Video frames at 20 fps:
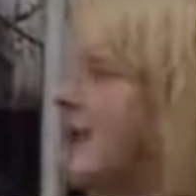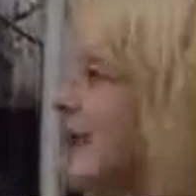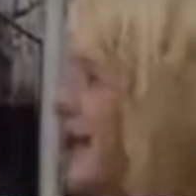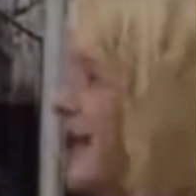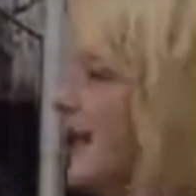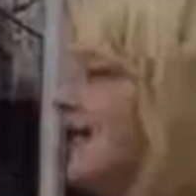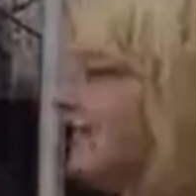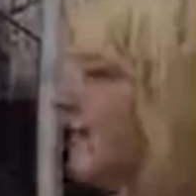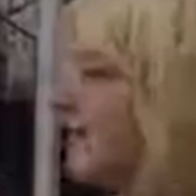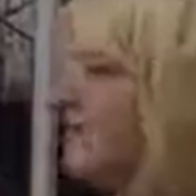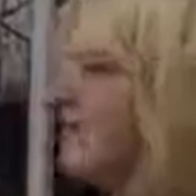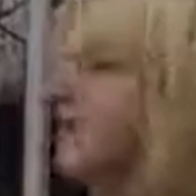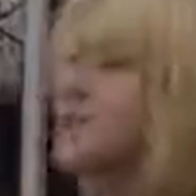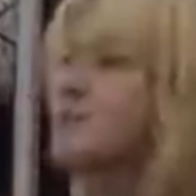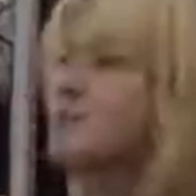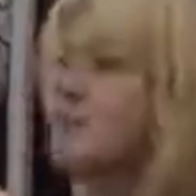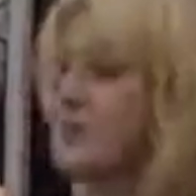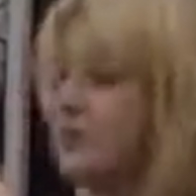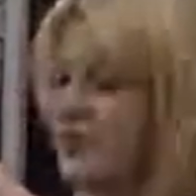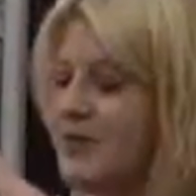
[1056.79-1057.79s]
and put
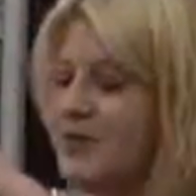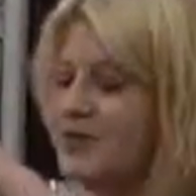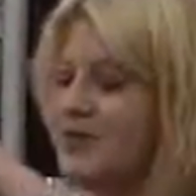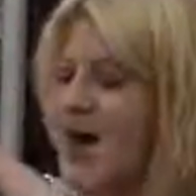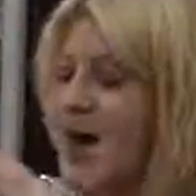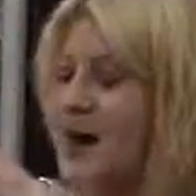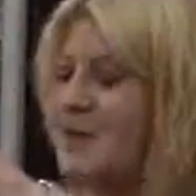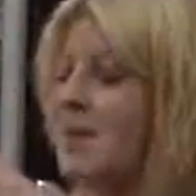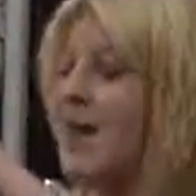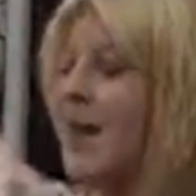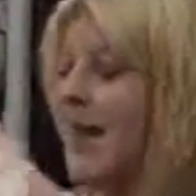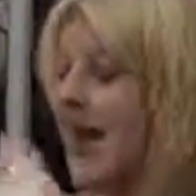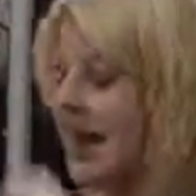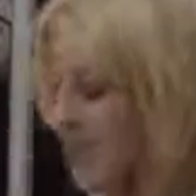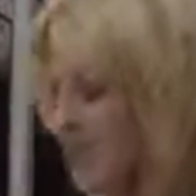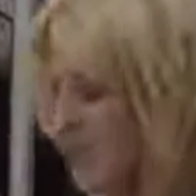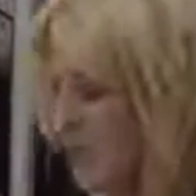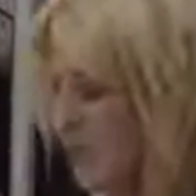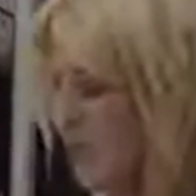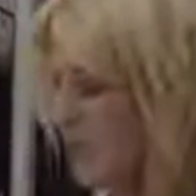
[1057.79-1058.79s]
invisible on the top. And
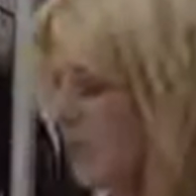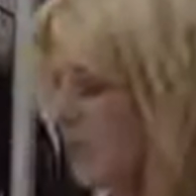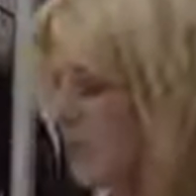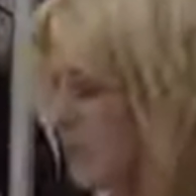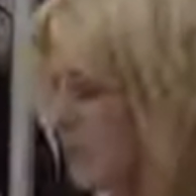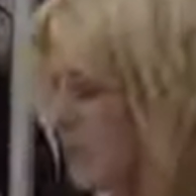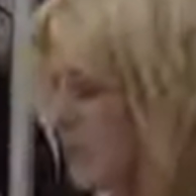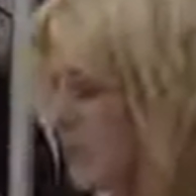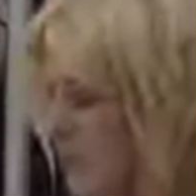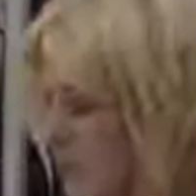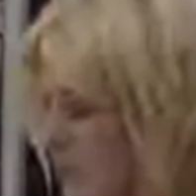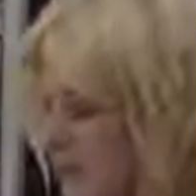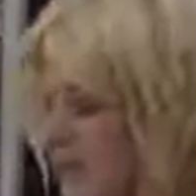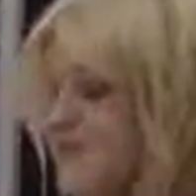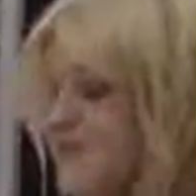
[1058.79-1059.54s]
that's why it's great with putting the